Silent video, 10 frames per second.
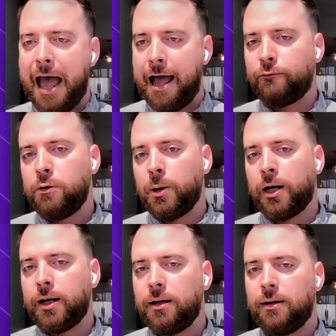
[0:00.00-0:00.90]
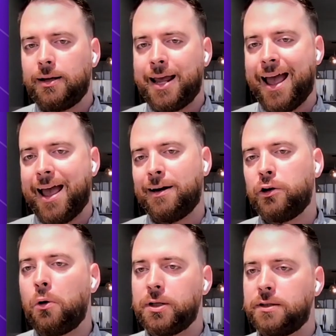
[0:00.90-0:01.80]
Everybody can
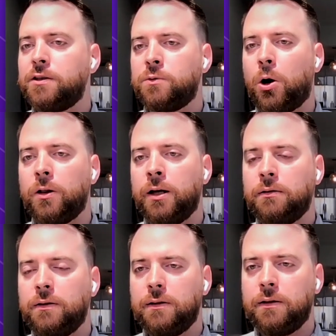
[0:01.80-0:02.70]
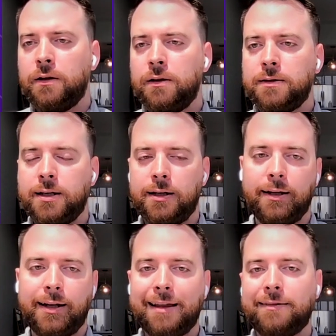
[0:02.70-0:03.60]
go into Smartling to
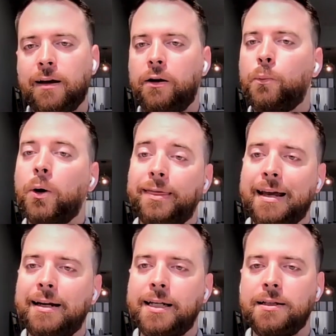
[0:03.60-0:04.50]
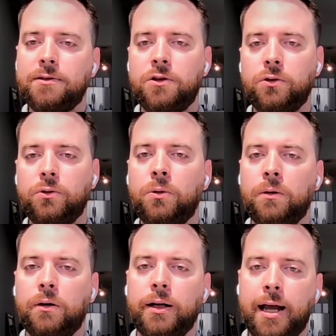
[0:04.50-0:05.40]
get done what they need to
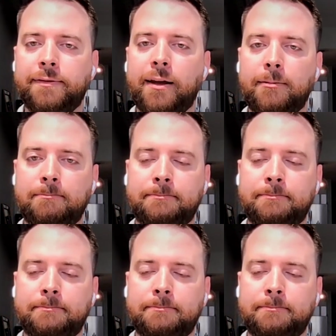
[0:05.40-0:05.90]
get done.